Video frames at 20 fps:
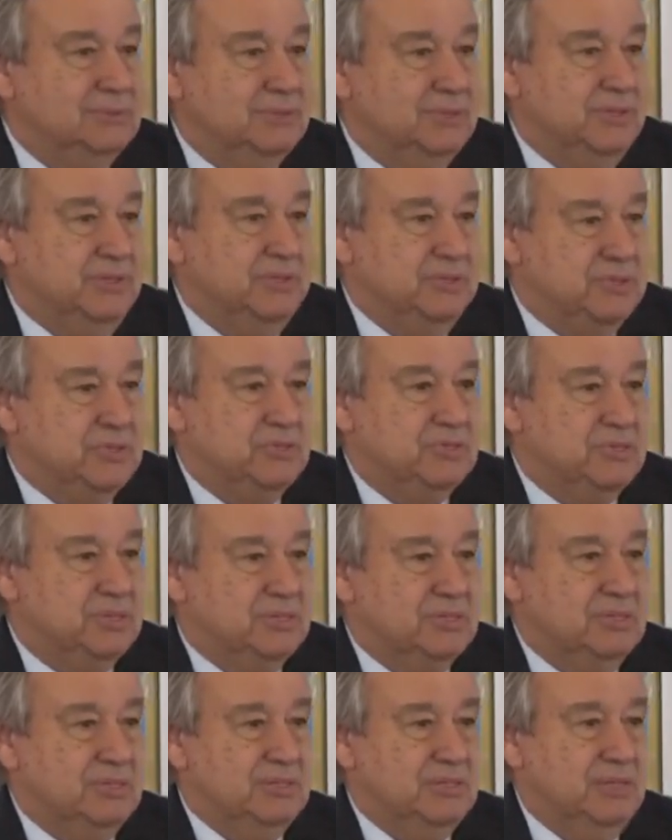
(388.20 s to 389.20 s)
is
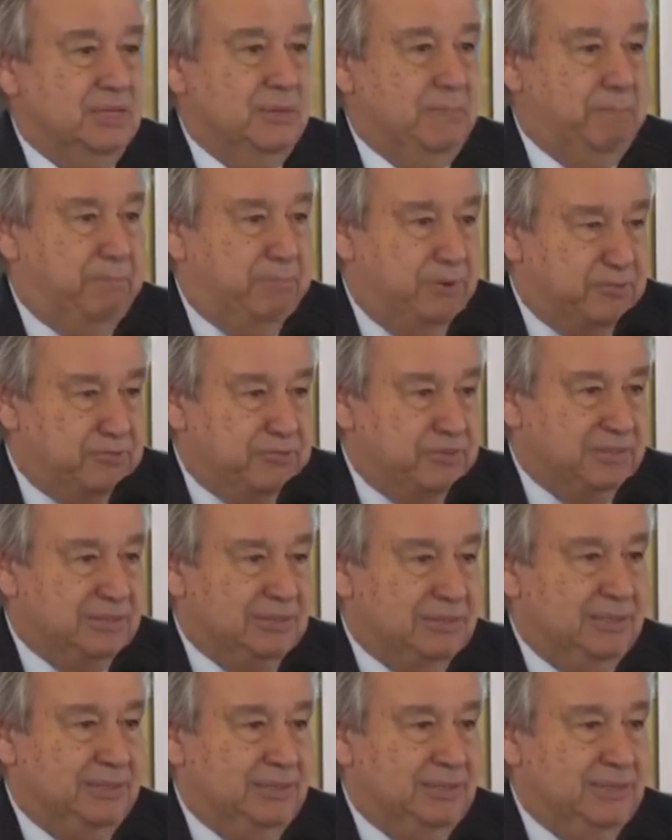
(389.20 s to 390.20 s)
a
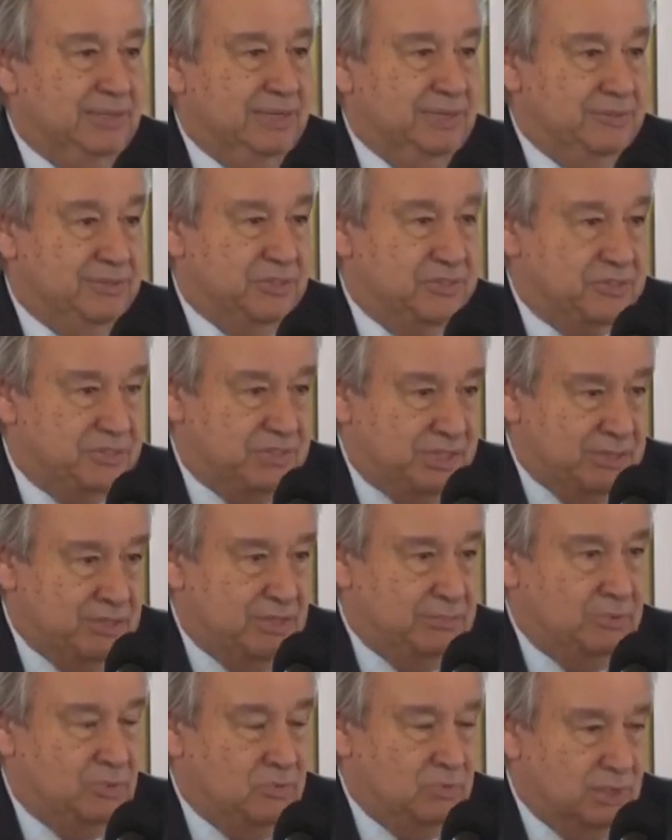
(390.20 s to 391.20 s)
perfectly
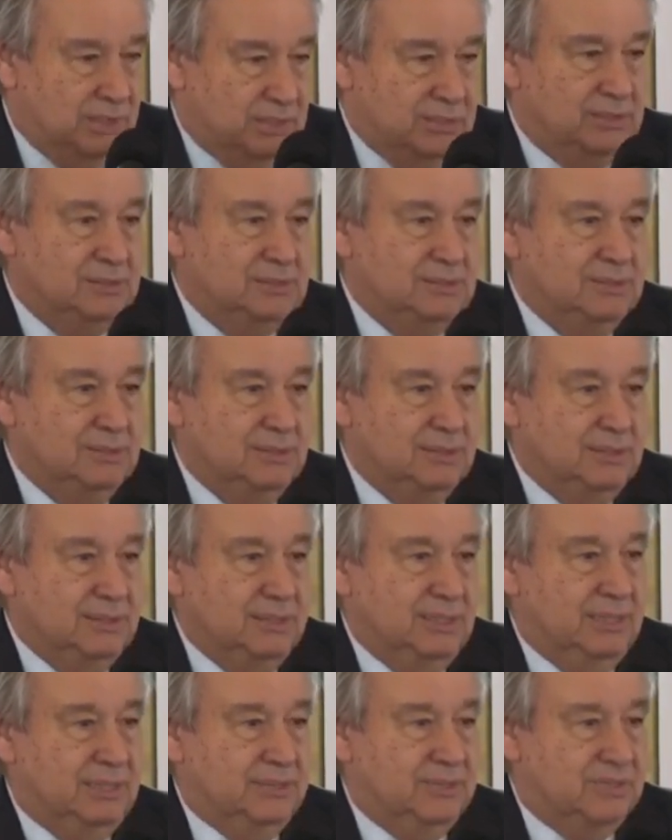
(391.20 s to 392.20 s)
understandable one
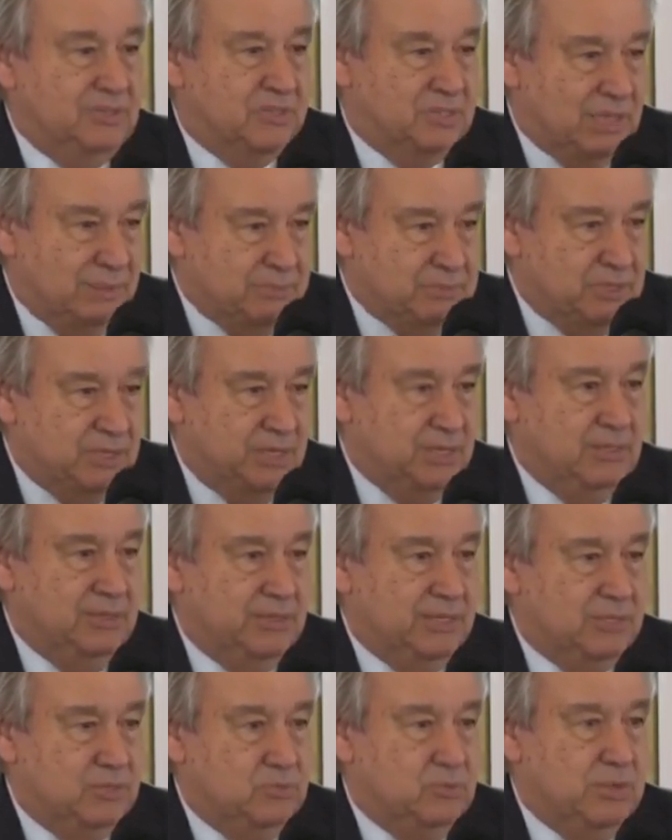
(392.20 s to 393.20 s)
and something
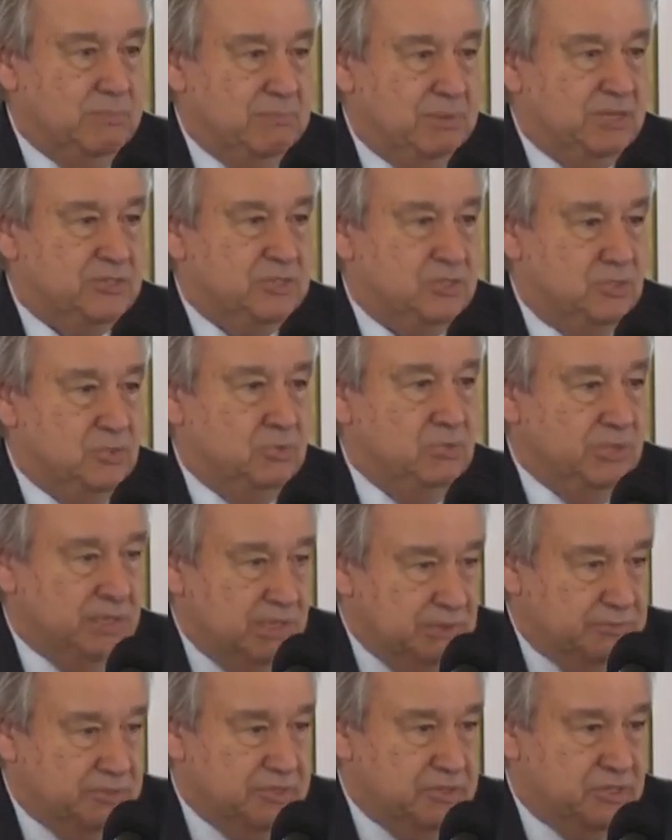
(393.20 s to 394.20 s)
that we must do
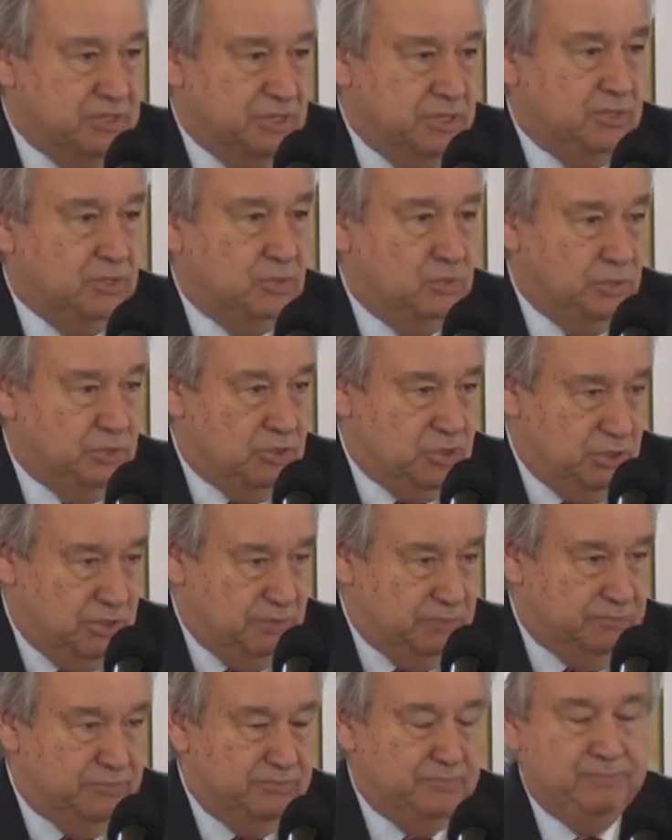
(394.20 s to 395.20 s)
everything to
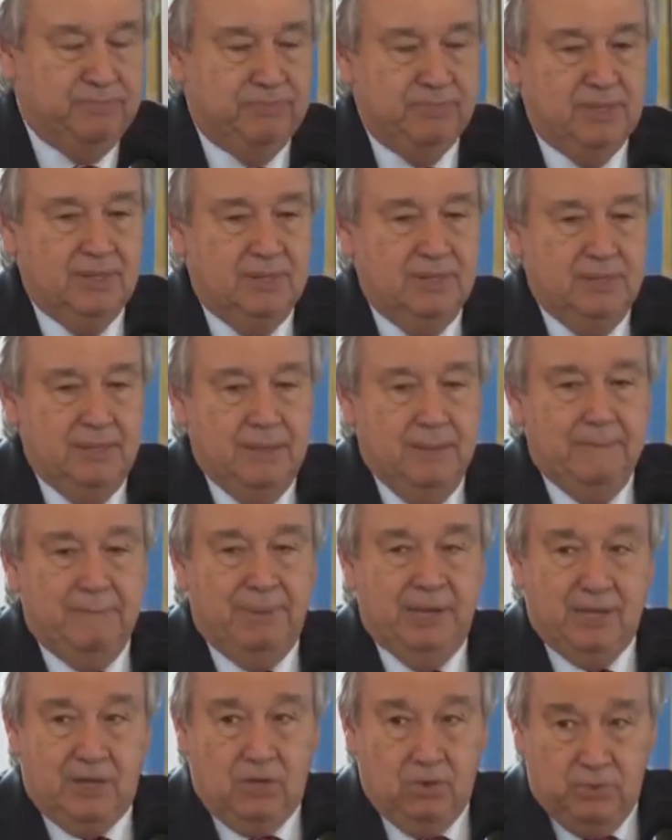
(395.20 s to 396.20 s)
achieve.
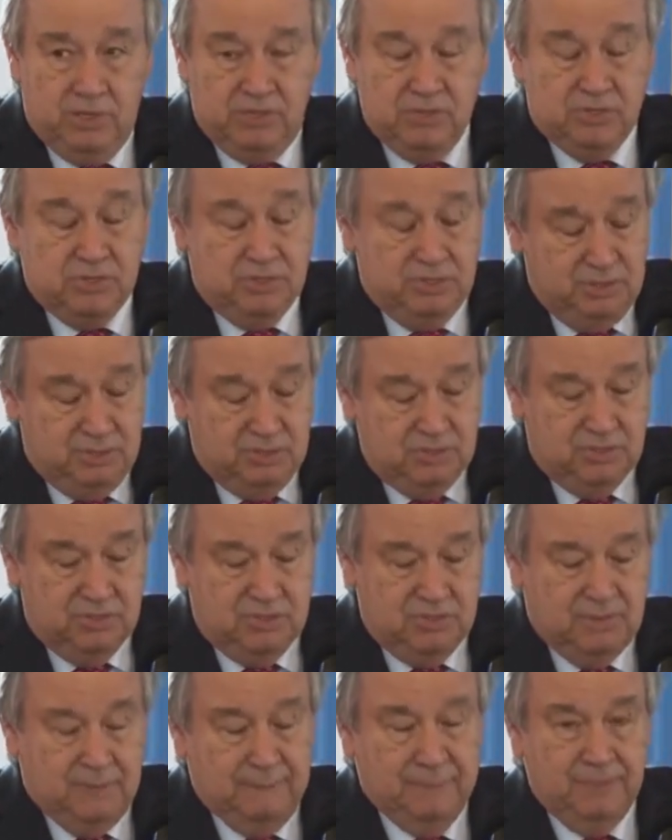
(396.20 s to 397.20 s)
By
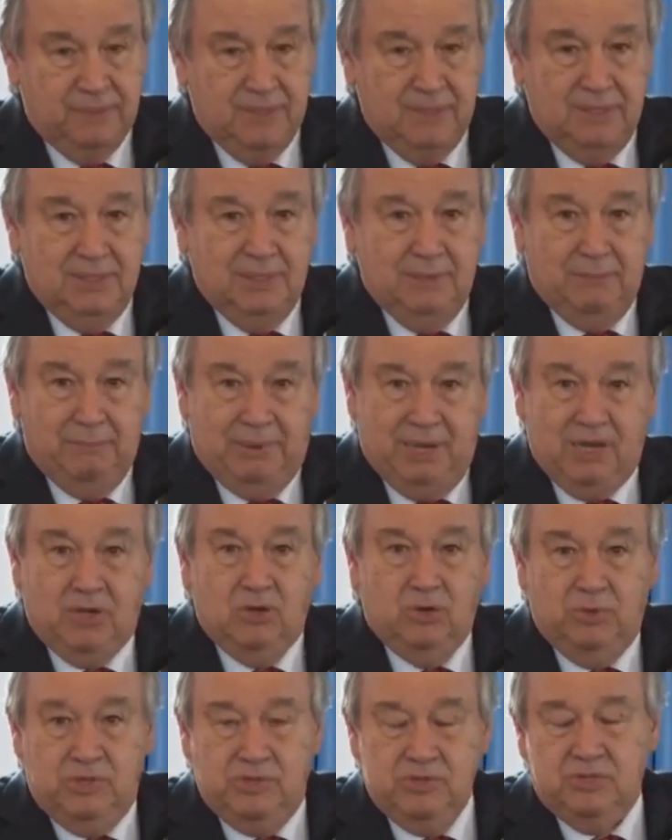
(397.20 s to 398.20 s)
coincidence,
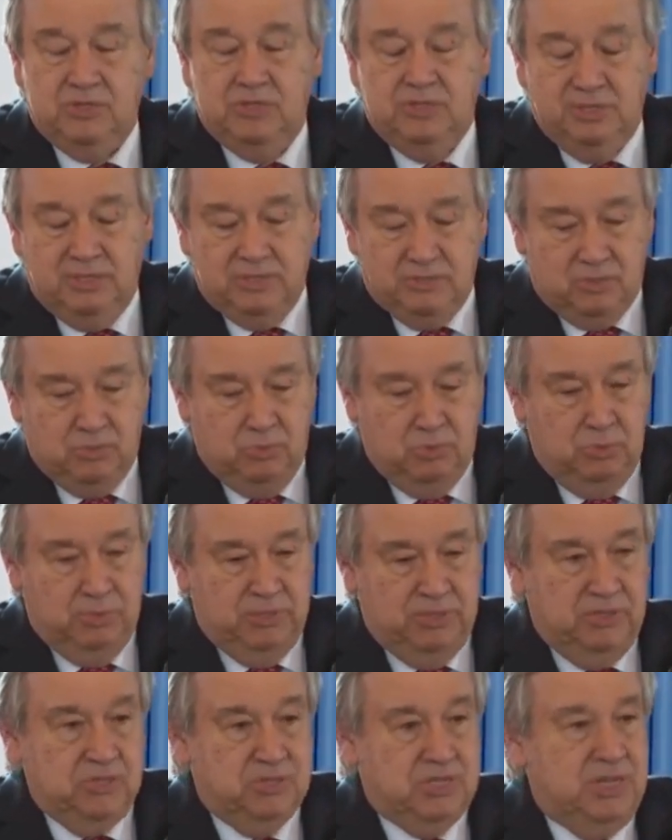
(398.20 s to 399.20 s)
we'll
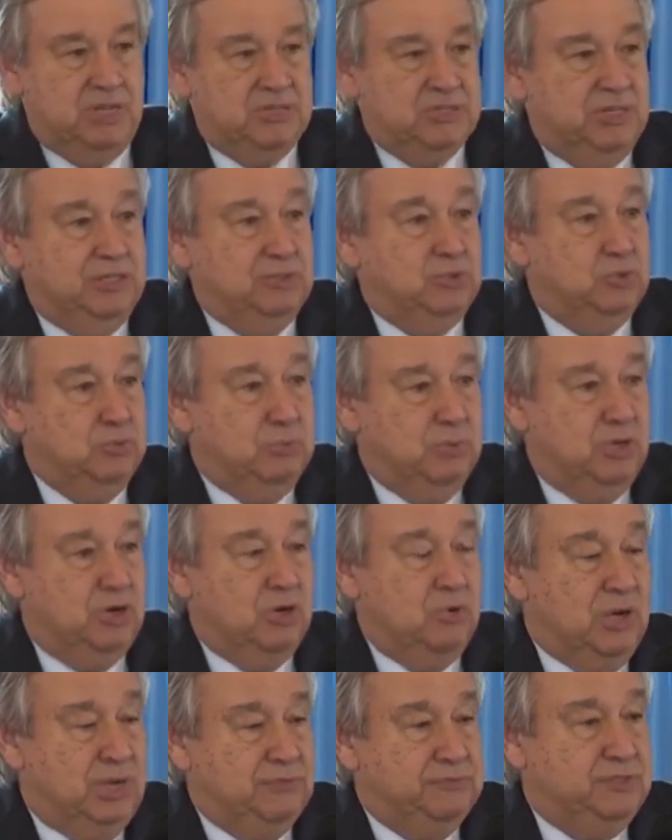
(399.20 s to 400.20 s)
be discussing
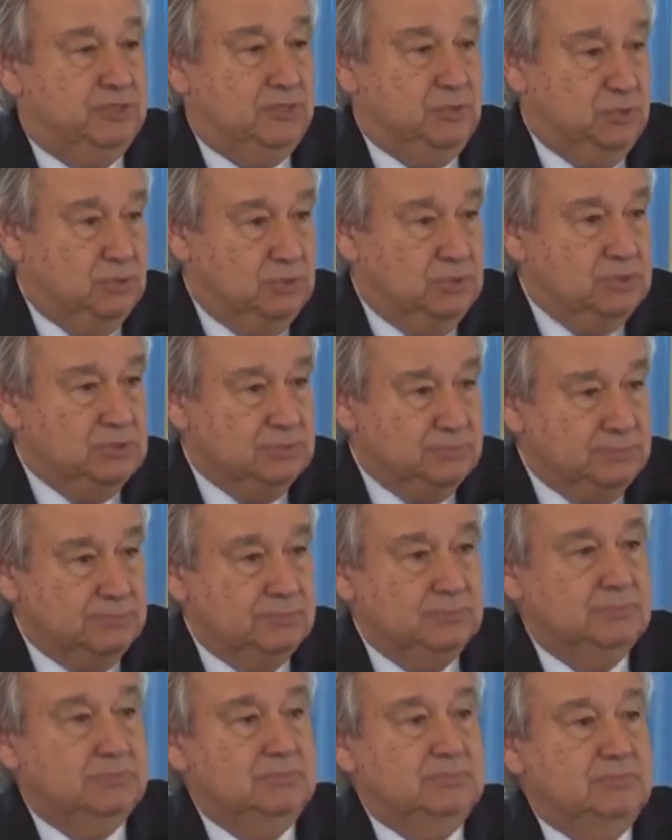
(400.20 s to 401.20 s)
tomorrow afternoon
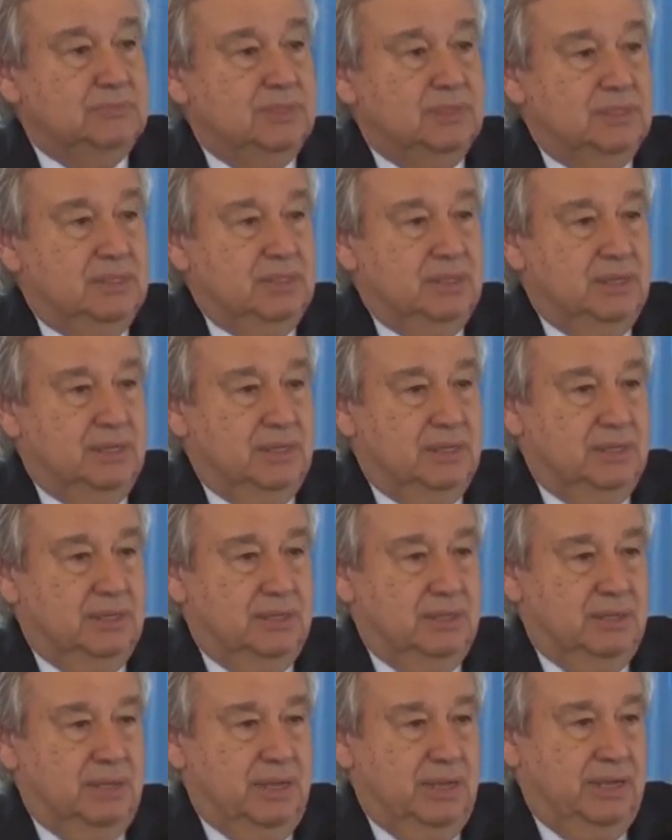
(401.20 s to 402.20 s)

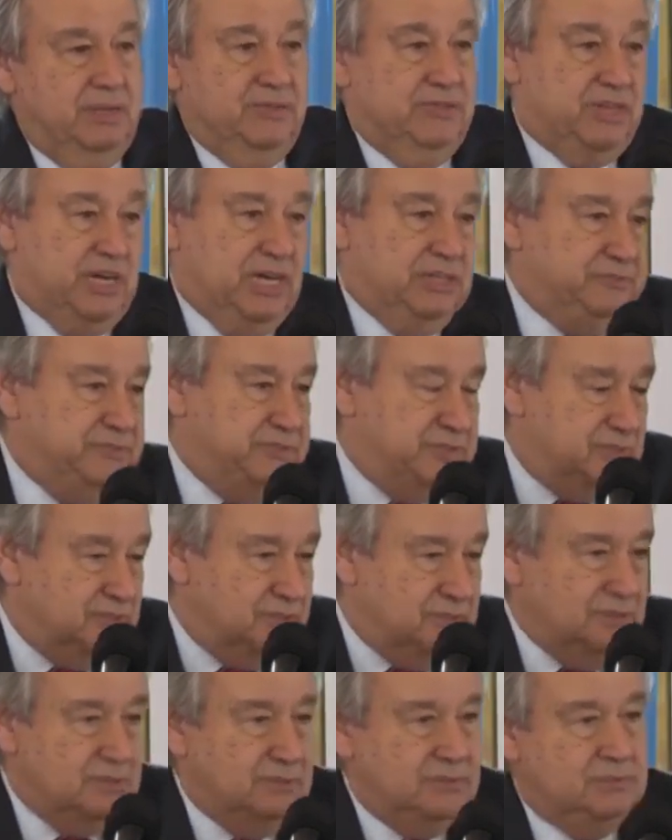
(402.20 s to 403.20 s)
a draft